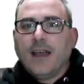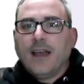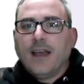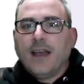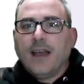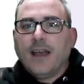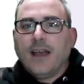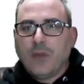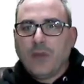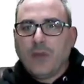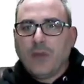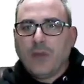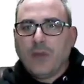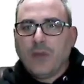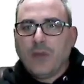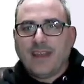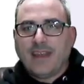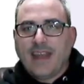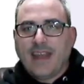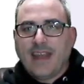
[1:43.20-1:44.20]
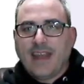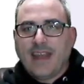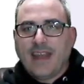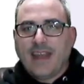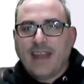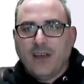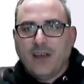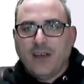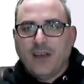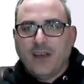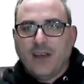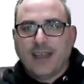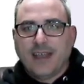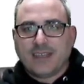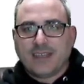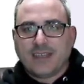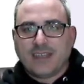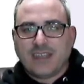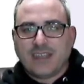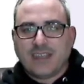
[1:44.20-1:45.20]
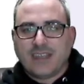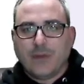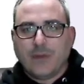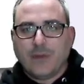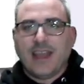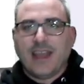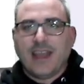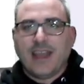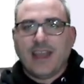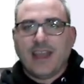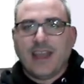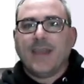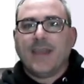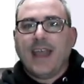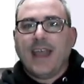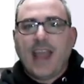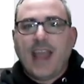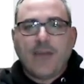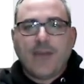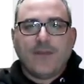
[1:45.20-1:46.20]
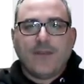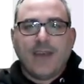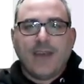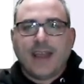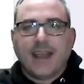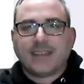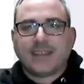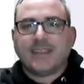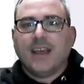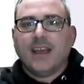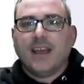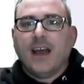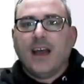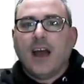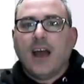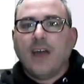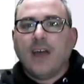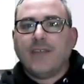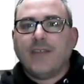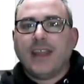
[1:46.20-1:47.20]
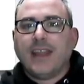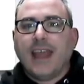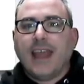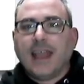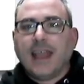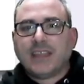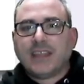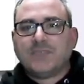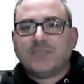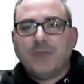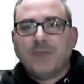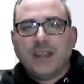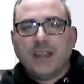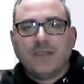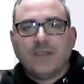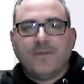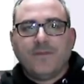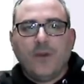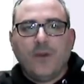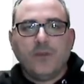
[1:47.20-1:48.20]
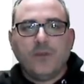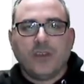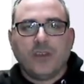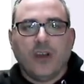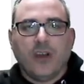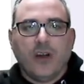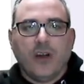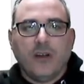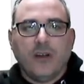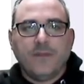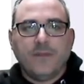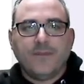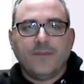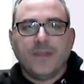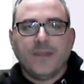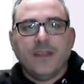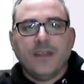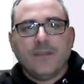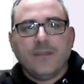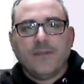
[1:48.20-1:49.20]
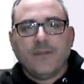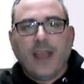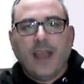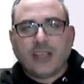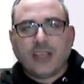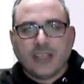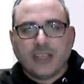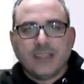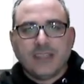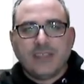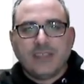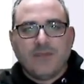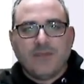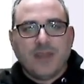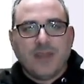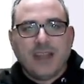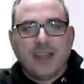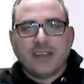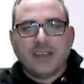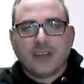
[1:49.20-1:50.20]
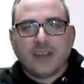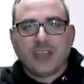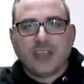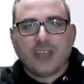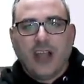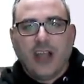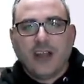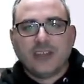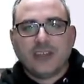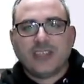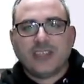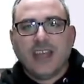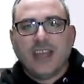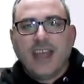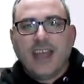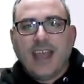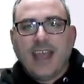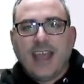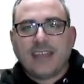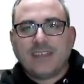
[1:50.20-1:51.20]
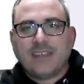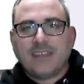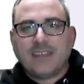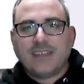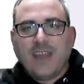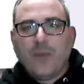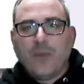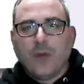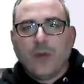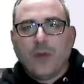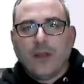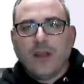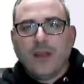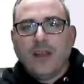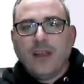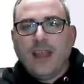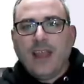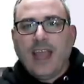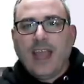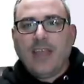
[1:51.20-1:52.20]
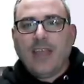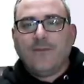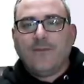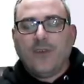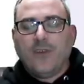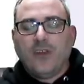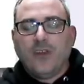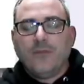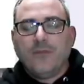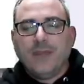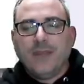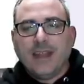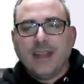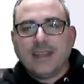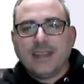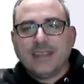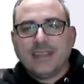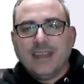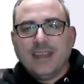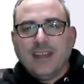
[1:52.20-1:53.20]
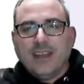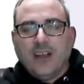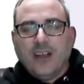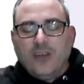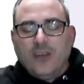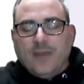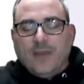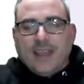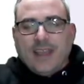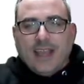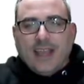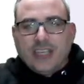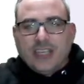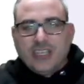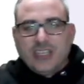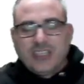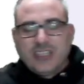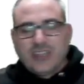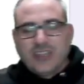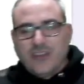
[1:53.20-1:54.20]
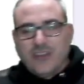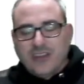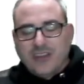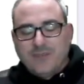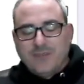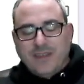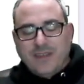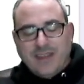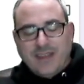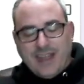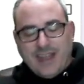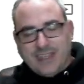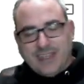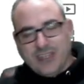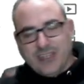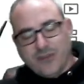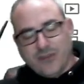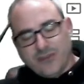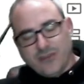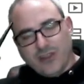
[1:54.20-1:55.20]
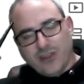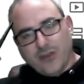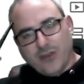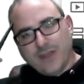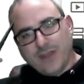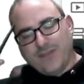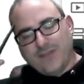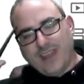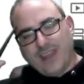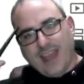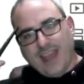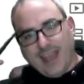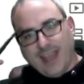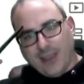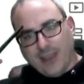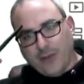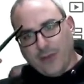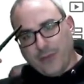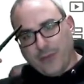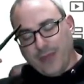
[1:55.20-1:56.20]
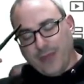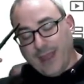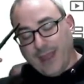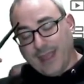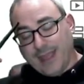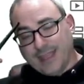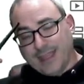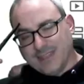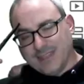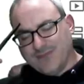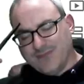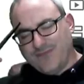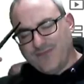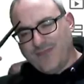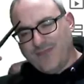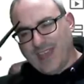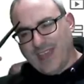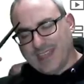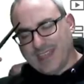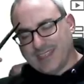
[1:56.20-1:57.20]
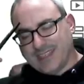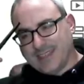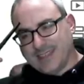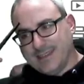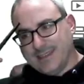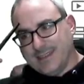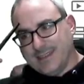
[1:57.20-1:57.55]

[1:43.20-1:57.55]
Remember how we say that? F of x, that's how we read that. Of x, of an x minute phone call. Fractions of a minute are charged as if they were a full minute. Oh my gosh, it just occurred to me that I don't know if the echo thing is fixed.